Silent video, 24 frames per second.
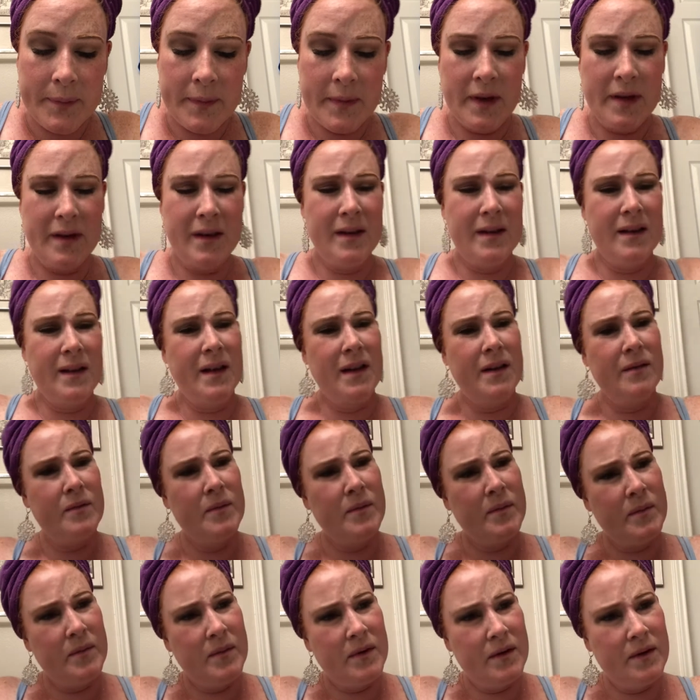And then I can't
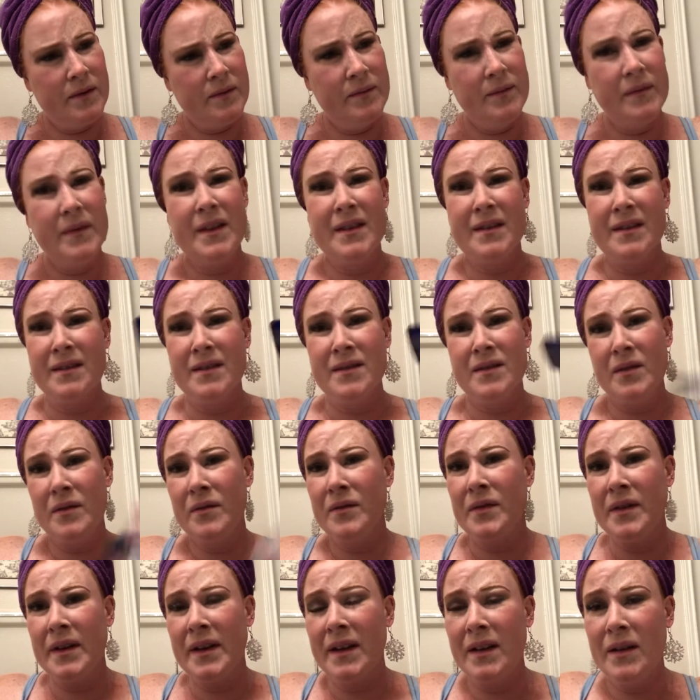remember. This is so
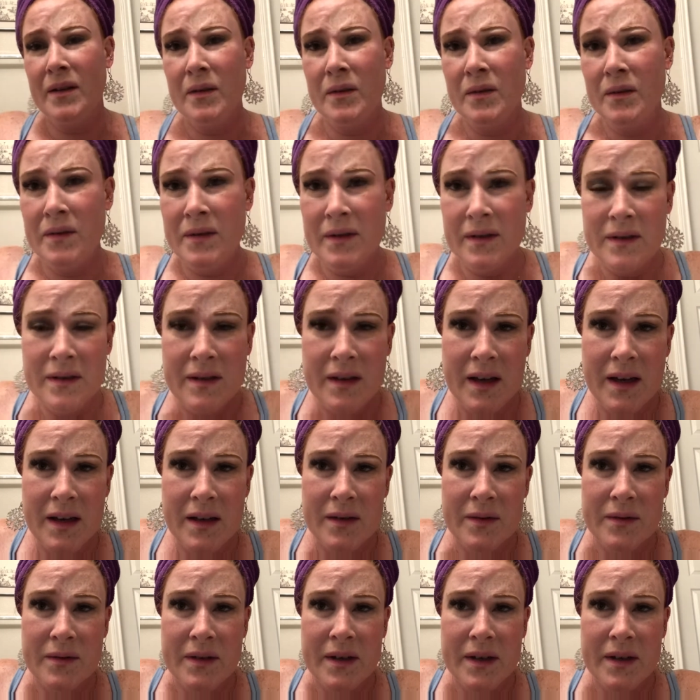freaking old. I
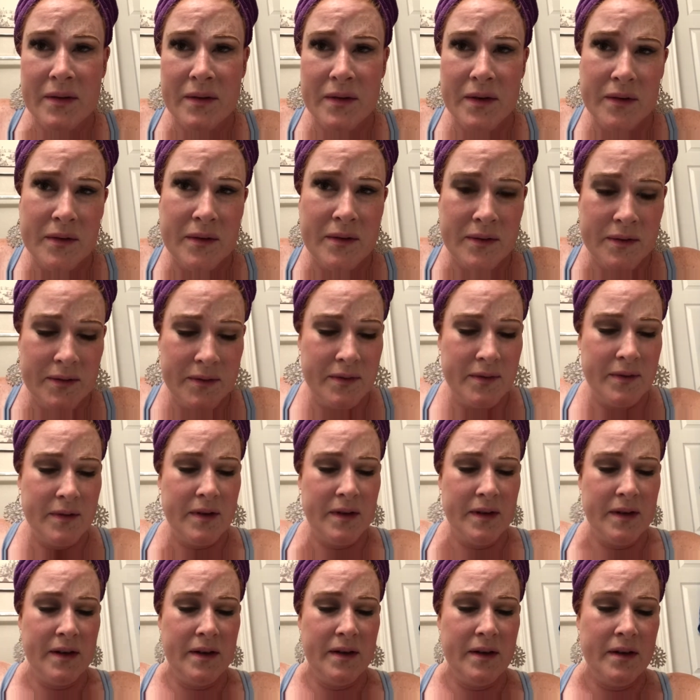don't know if,
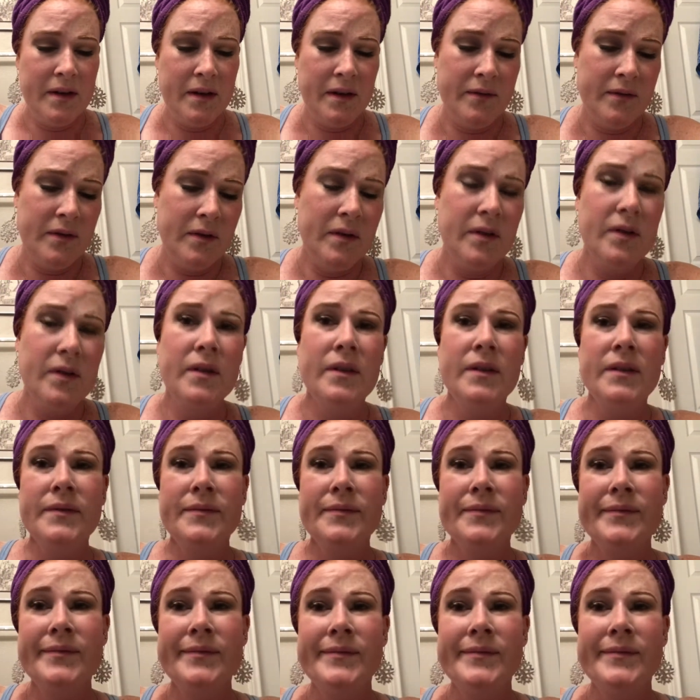I think CoverGirl